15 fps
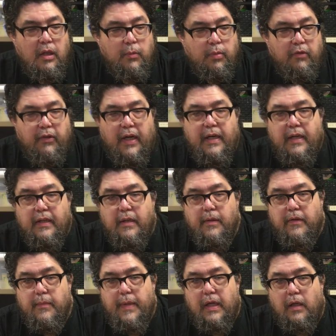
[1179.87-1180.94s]
providing the,
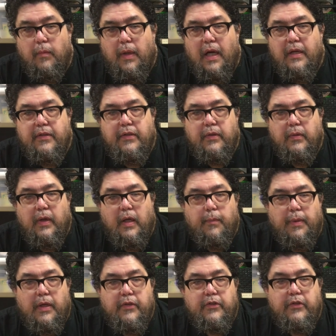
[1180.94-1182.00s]
the MakerBot to
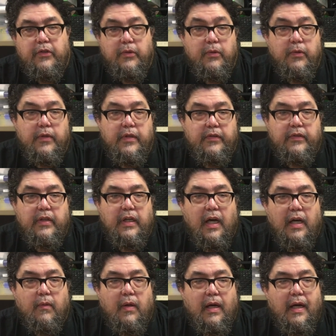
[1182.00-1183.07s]
help us do this D
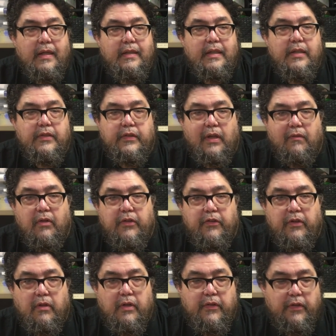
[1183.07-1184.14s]
I Y I T Discovery
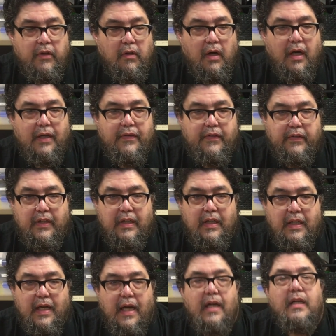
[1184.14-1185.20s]
Series here on Z
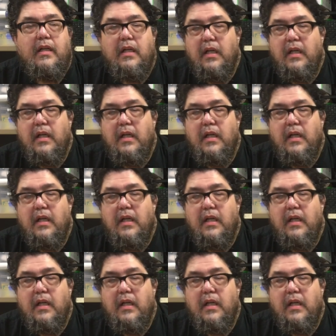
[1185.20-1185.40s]
D net.